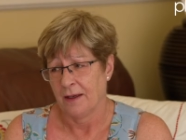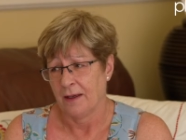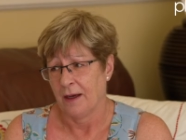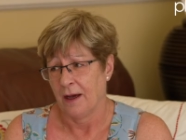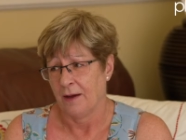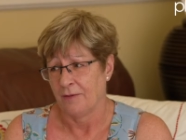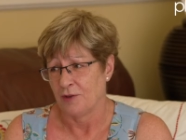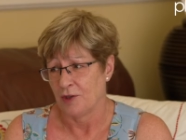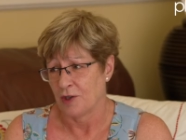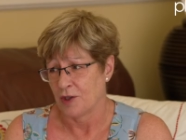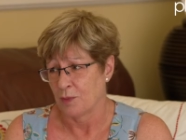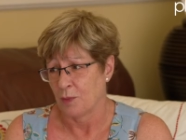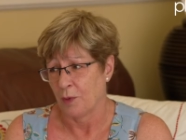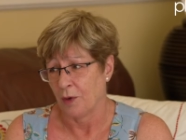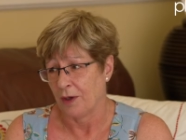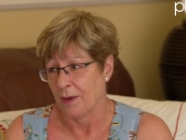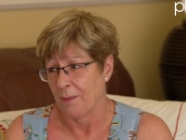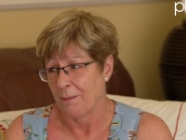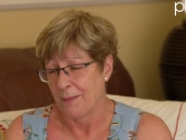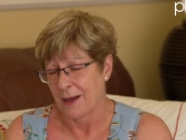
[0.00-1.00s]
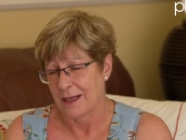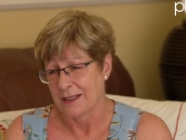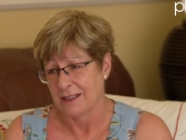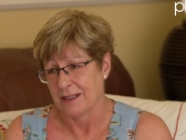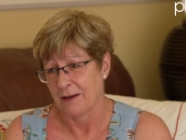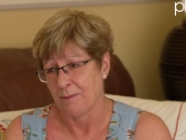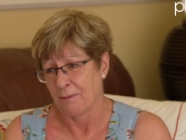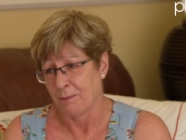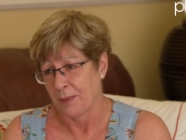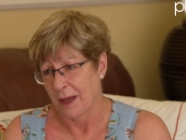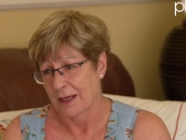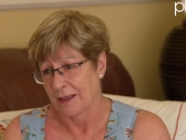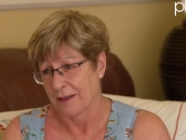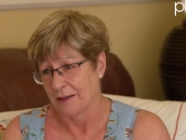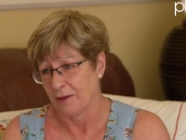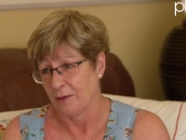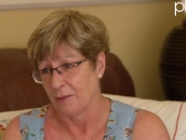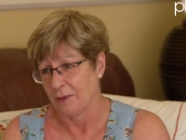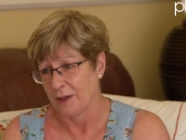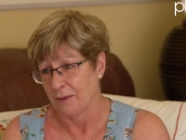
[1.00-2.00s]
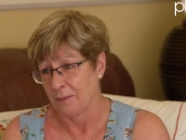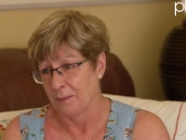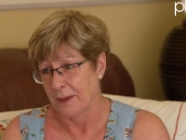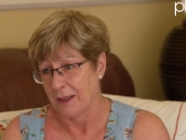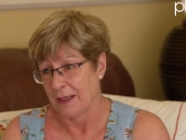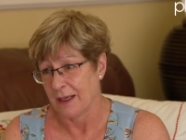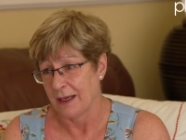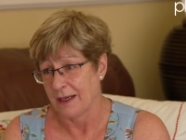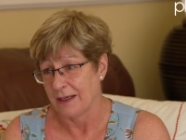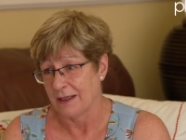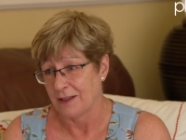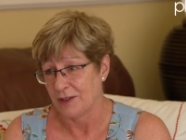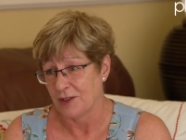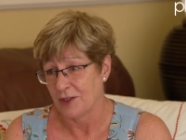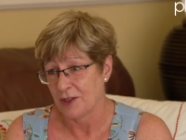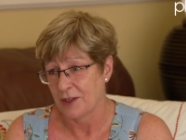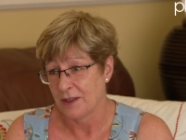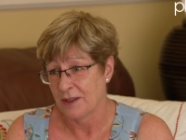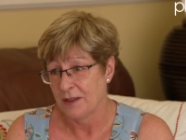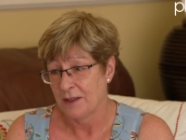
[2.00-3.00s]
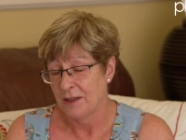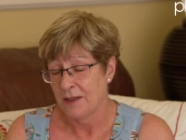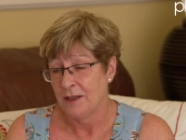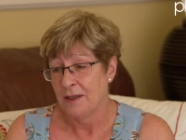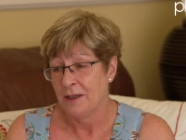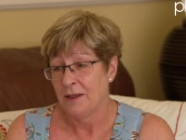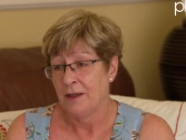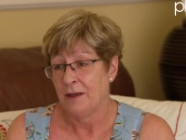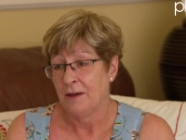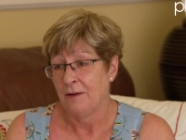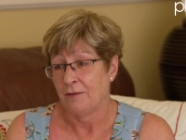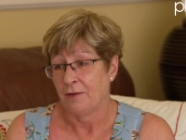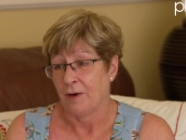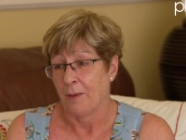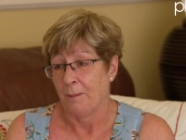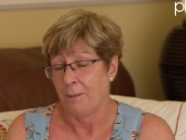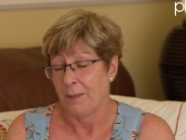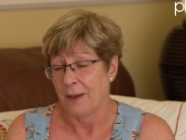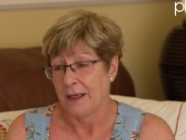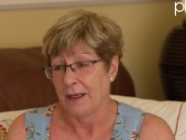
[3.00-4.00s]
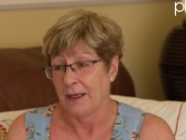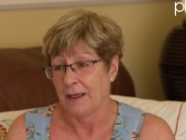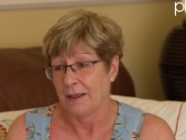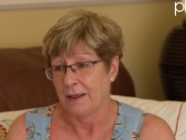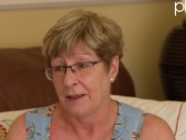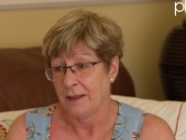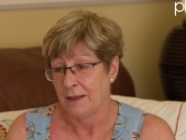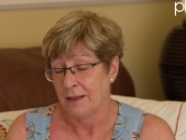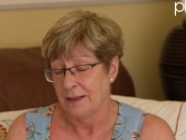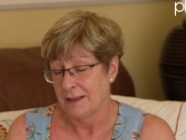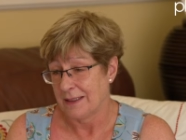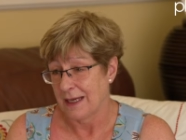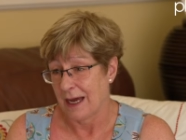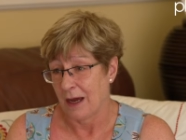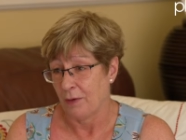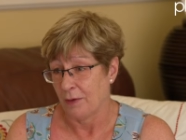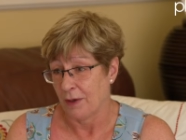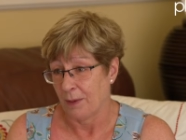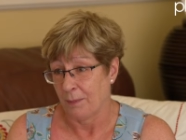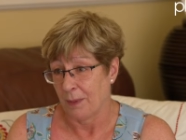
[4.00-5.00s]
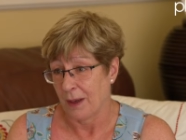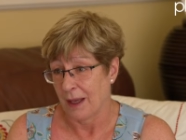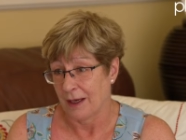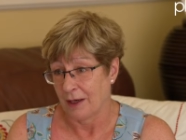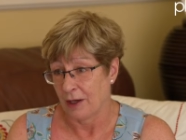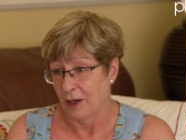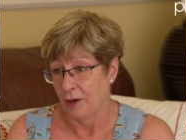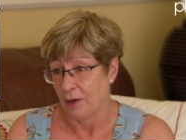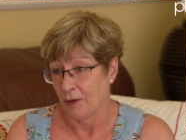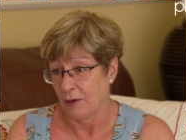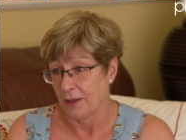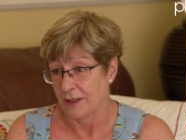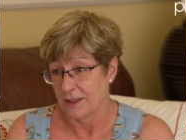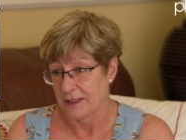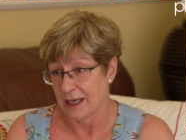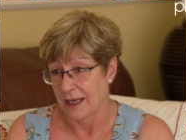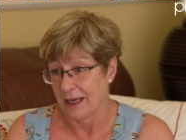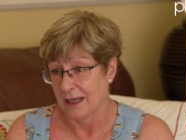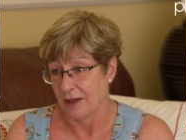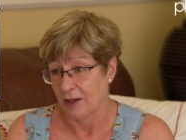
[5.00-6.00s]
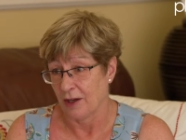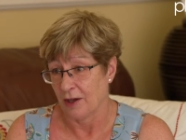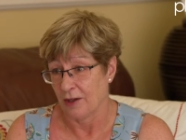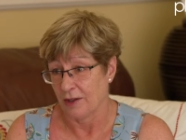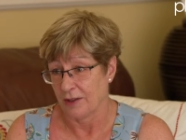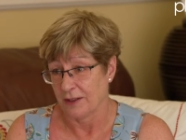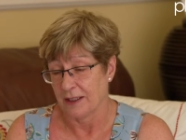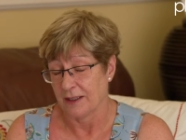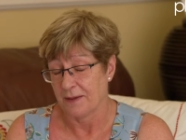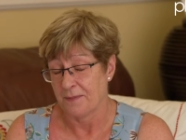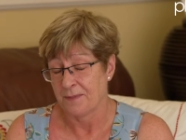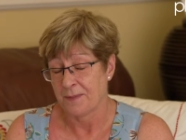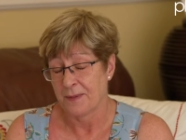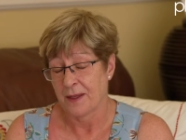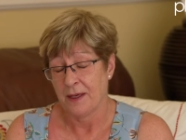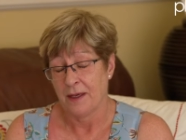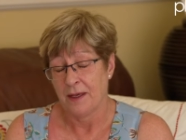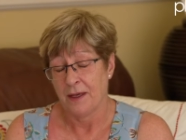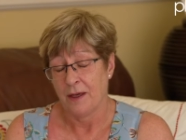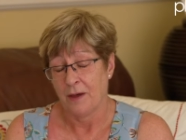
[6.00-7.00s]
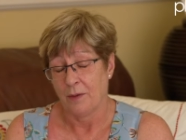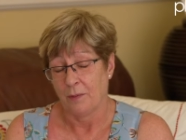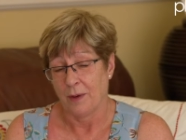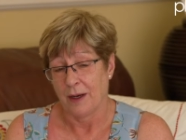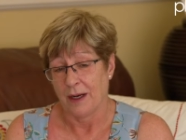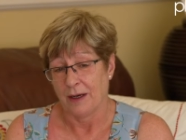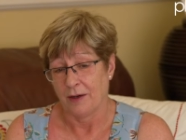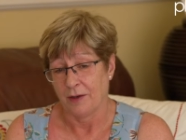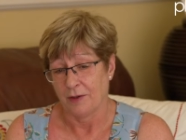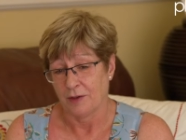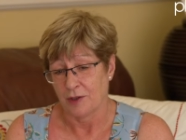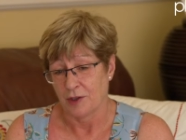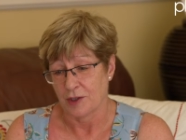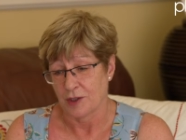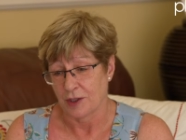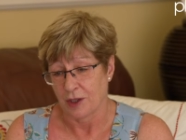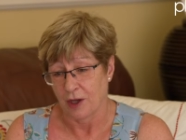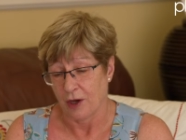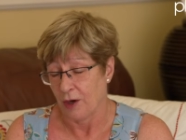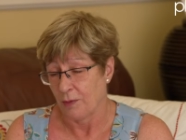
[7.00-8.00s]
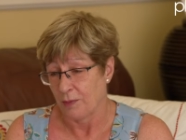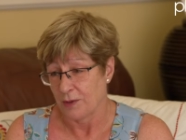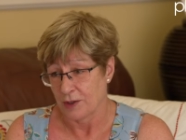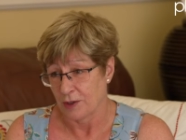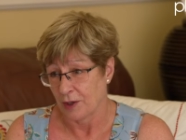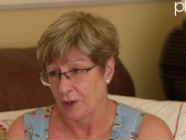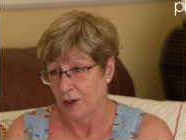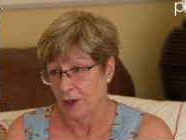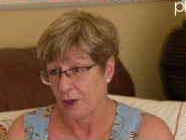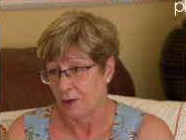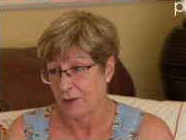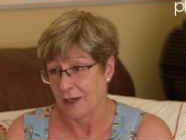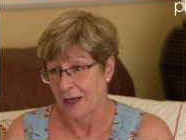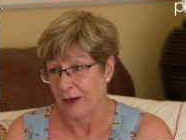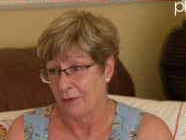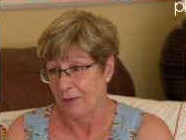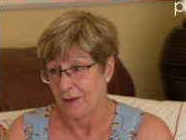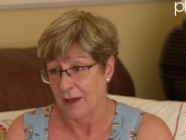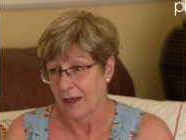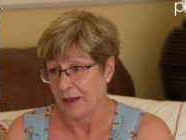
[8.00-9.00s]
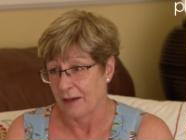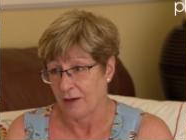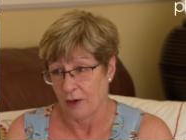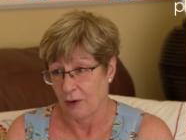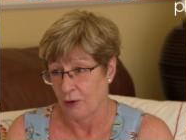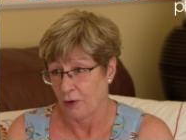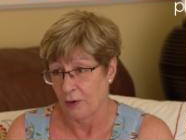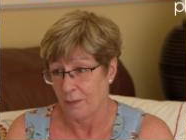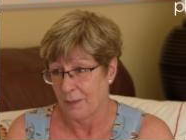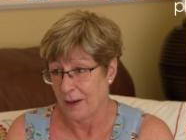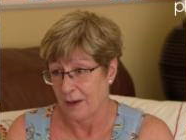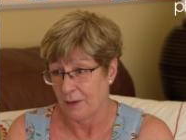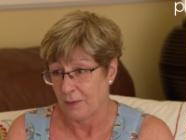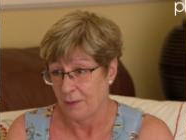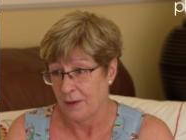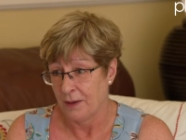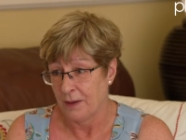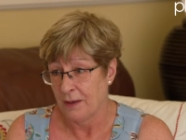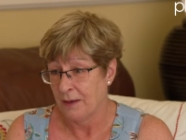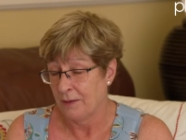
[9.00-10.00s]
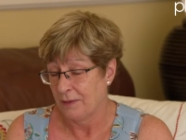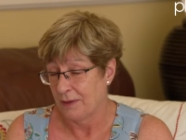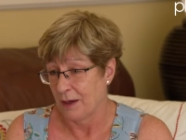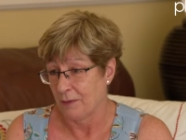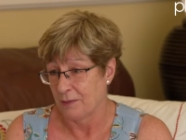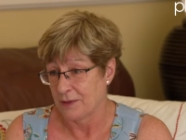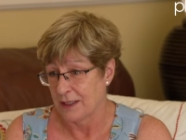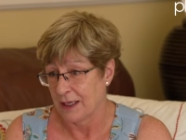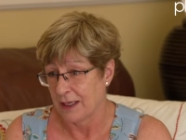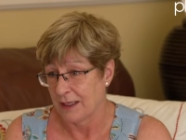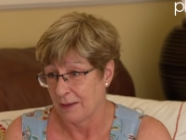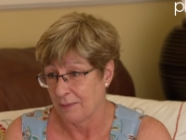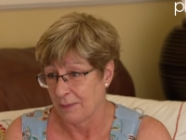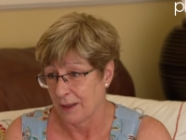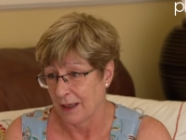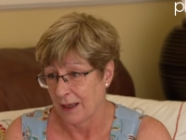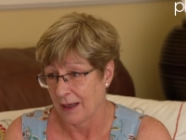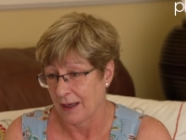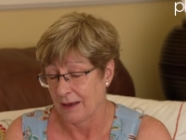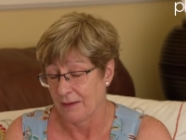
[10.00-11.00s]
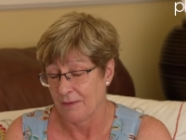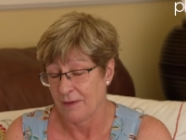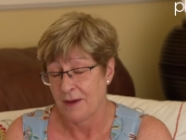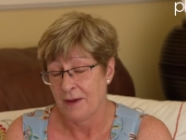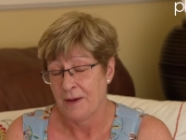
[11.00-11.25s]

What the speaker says: I've just won a massive battle with PH, from being down a black hole, as I called it, where I just thought I was going to go down there and not come out. That was the end of my life.